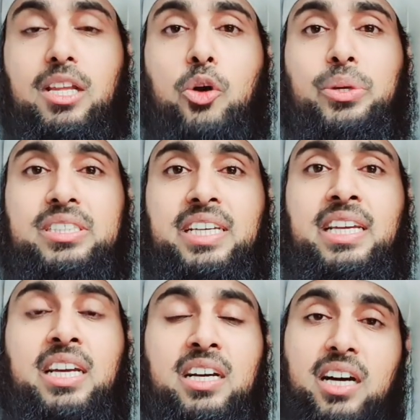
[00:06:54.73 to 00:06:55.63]
We
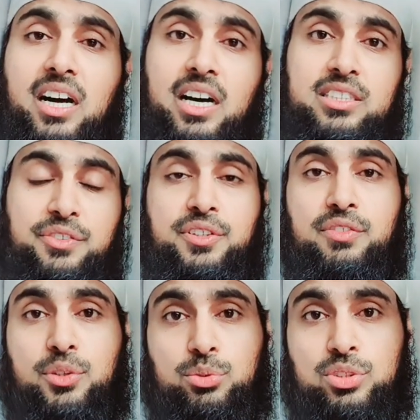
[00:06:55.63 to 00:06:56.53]
see
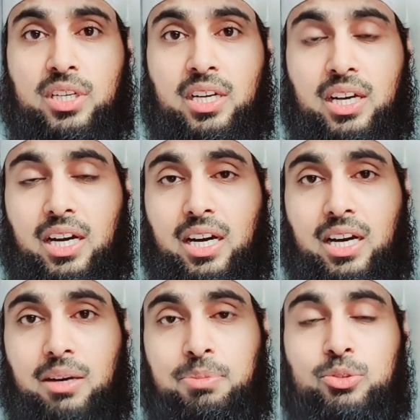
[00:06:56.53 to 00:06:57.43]
different views
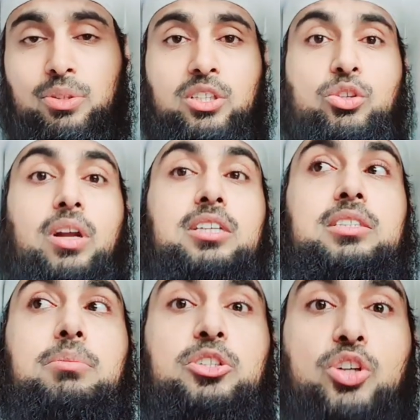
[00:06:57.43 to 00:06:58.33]
between the scholars.
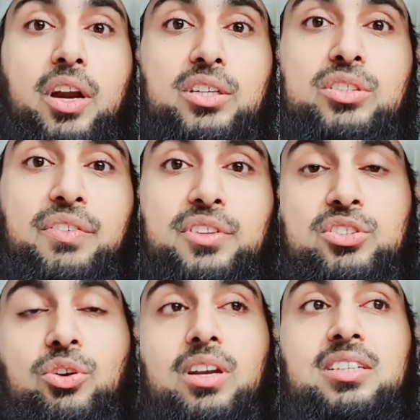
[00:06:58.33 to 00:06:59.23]
The majority of the
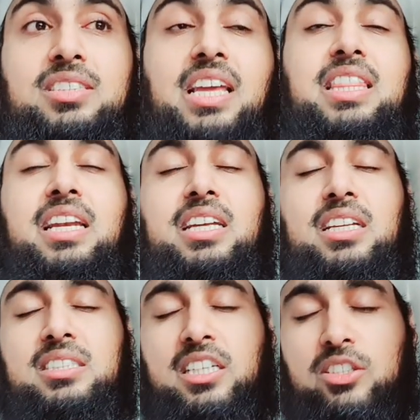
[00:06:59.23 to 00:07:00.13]
scholars say that it
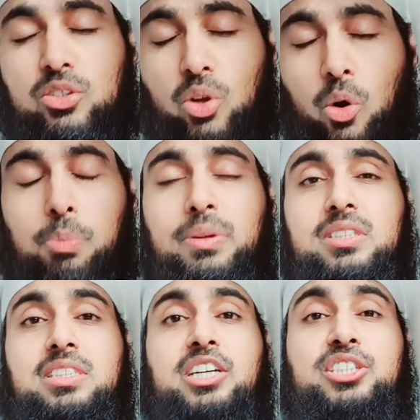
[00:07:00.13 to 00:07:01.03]
is a noble
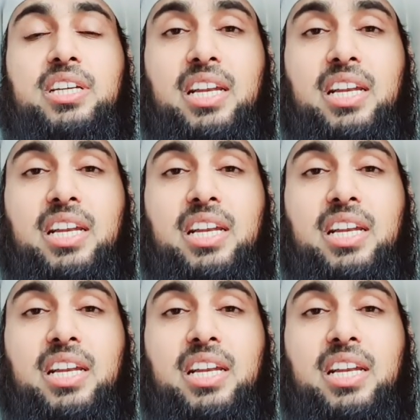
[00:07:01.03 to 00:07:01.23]
station and